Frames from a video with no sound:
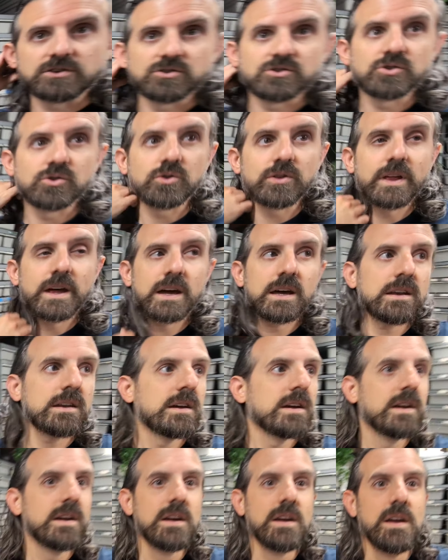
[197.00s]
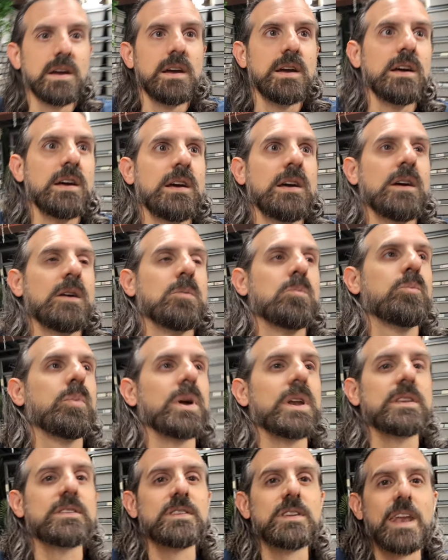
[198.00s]
do that.
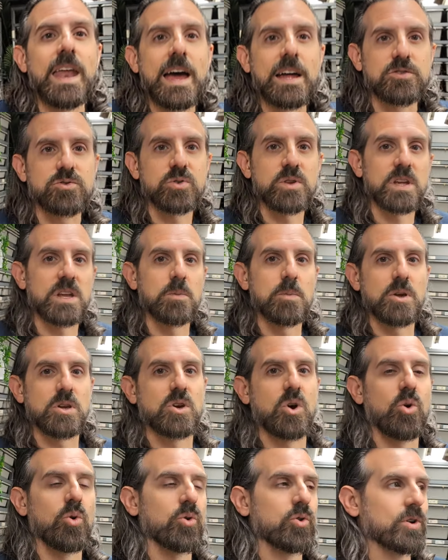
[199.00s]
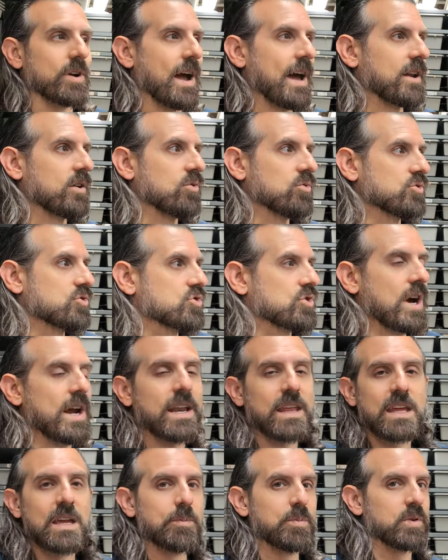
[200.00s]
But it's naturally going to be colder. I don't try
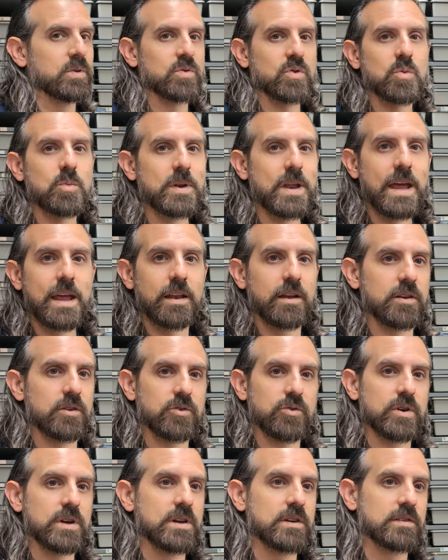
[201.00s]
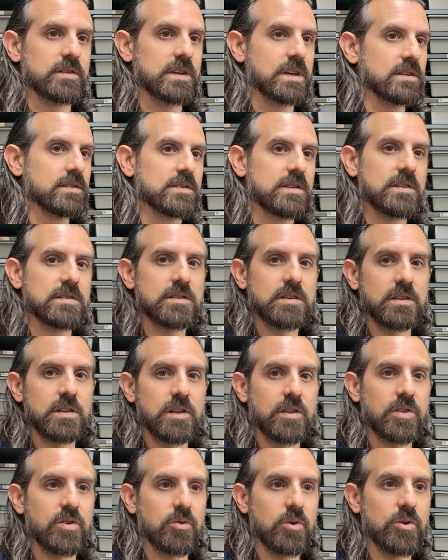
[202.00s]
to keep this room at 80 degrees
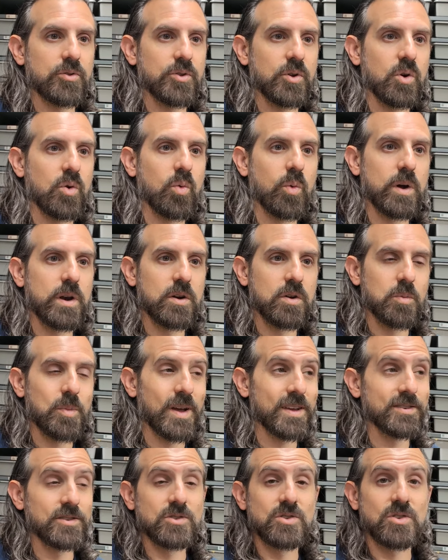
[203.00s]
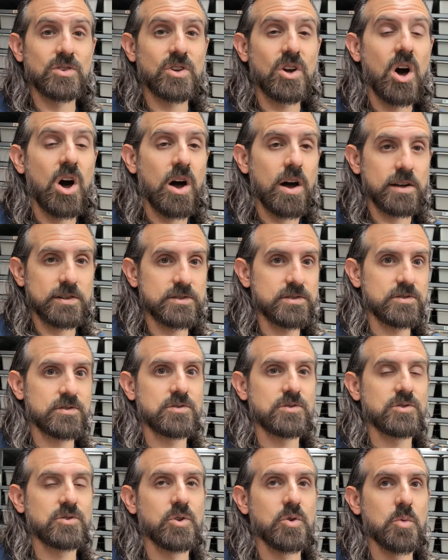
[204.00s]
consistently throughout the whole winter because it just
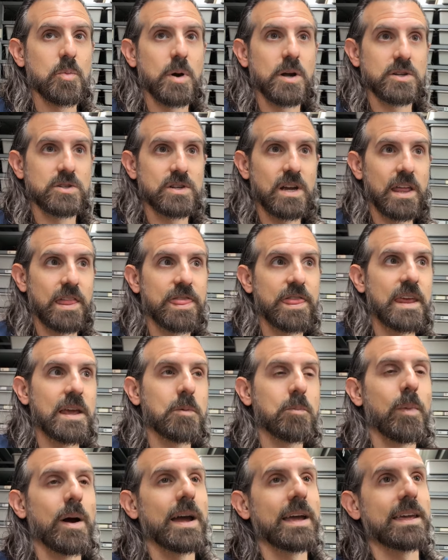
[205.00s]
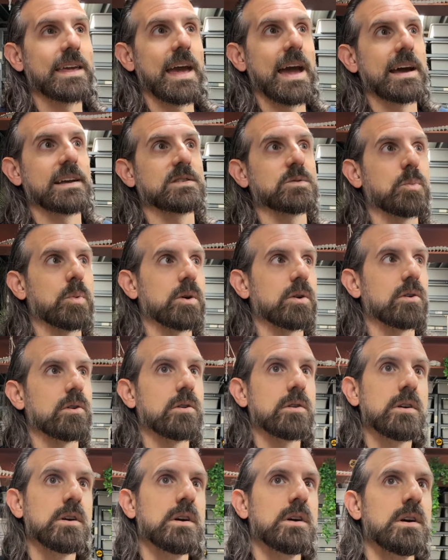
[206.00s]
costs too much. I think my gas
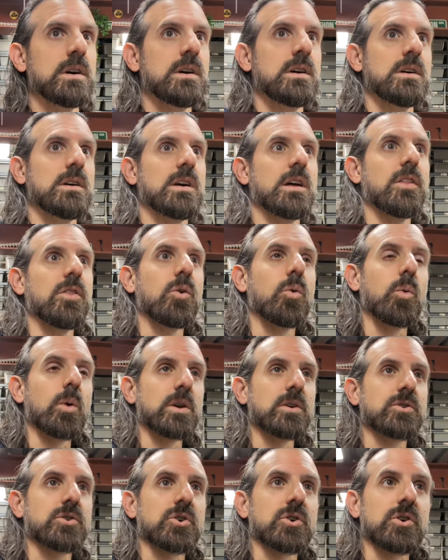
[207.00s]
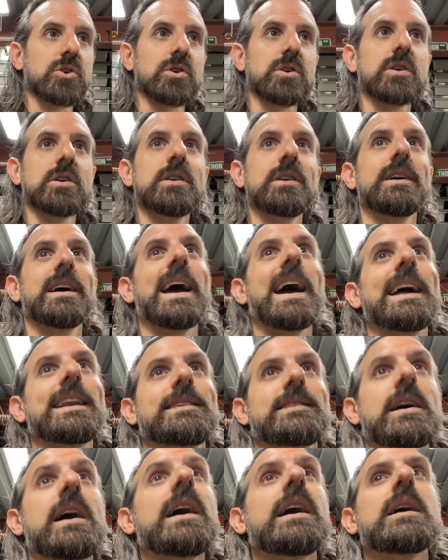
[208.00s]
bill in the winter, at
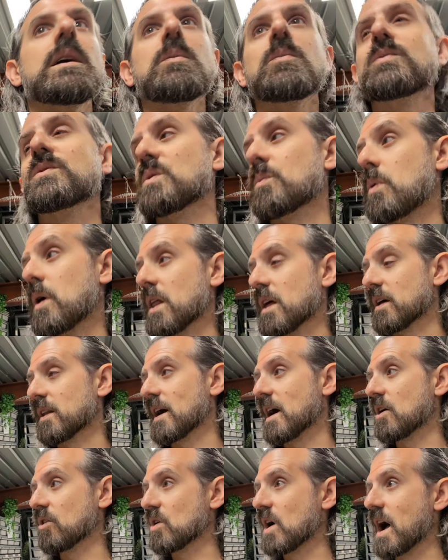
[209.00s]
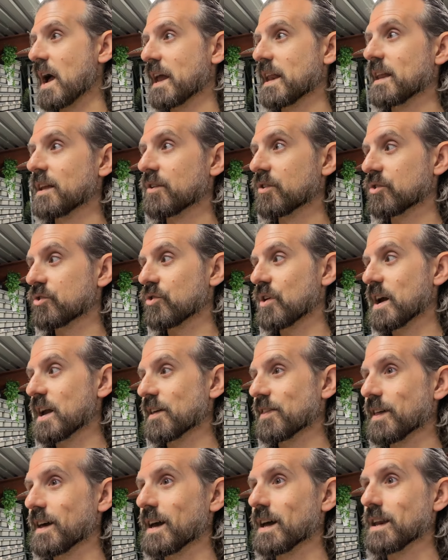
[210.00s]
times, depending on how high I need to
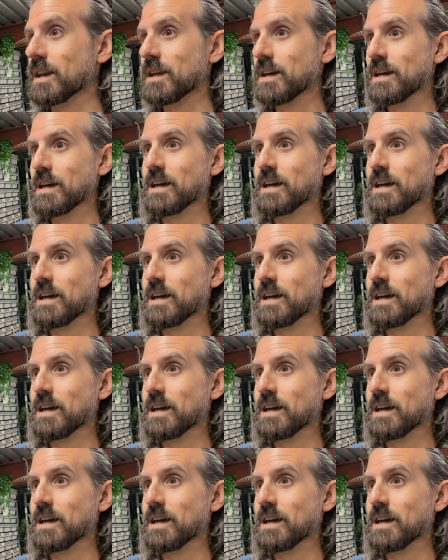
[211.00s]
crank that,